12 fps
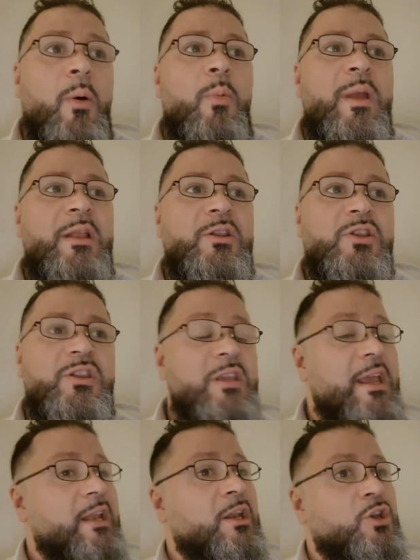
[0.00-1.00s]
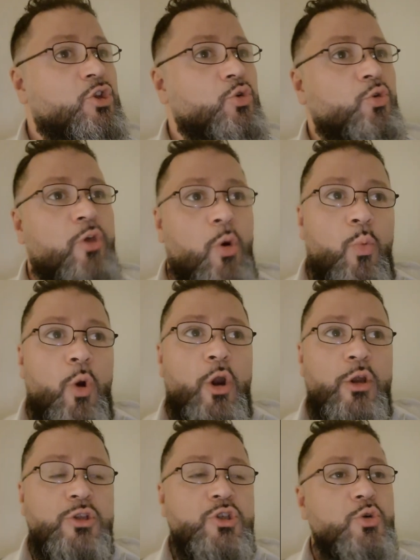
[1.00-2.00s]
but we didn't do the
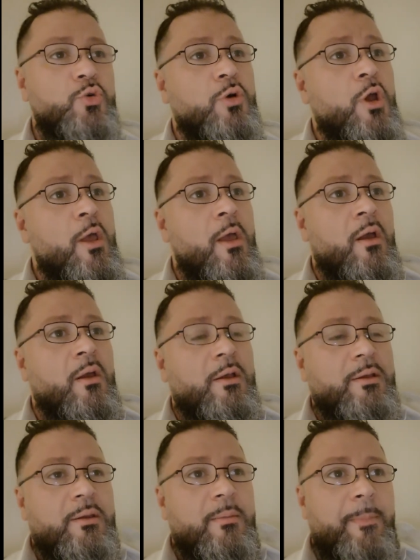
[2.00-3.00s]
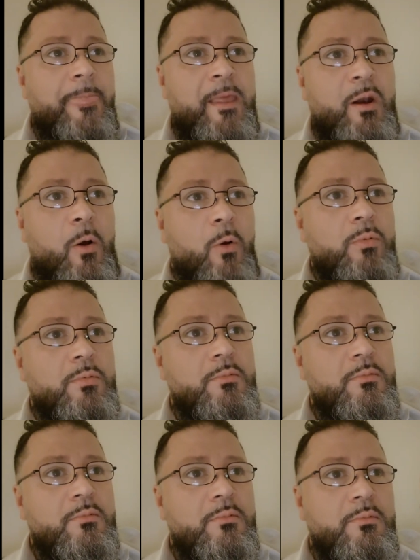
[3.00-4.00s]
work to, you know,
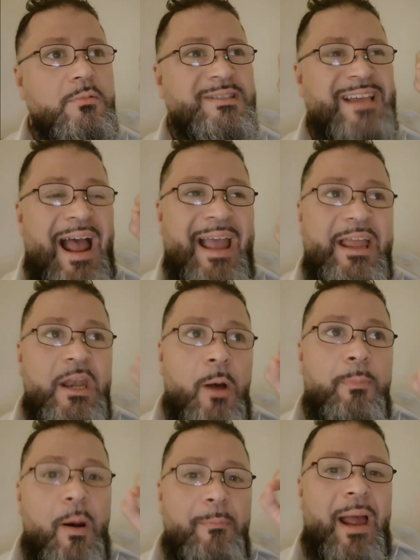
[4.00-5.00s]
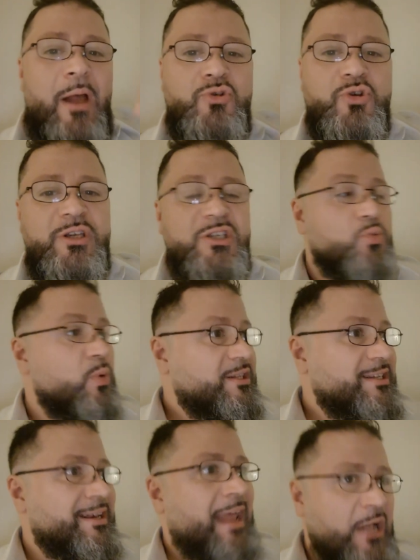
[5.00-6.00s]
tighten up our boundaries. We
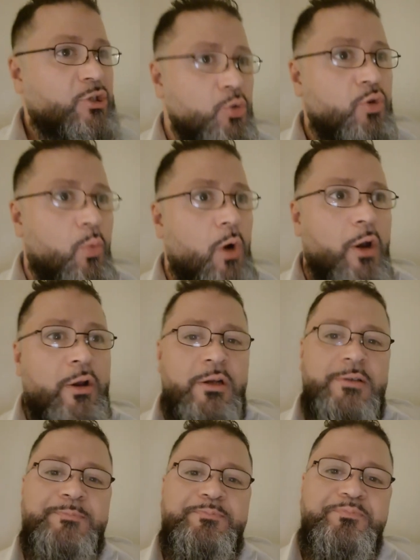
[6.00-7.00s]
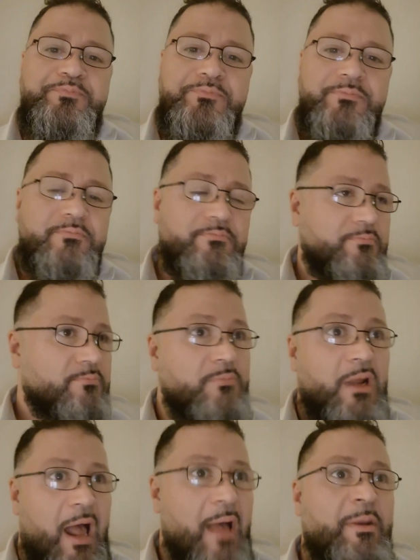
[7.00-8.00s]
did not do the work.
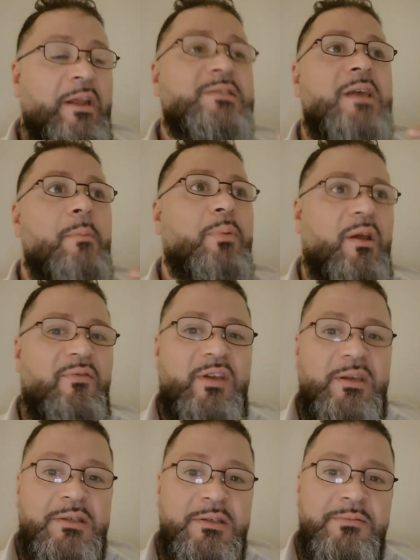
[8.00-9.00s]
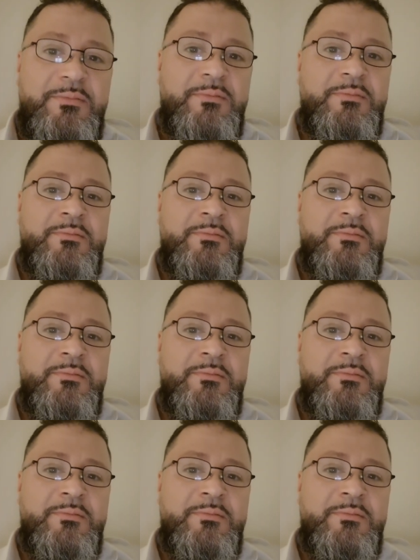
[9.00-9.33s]
I'm an example of this.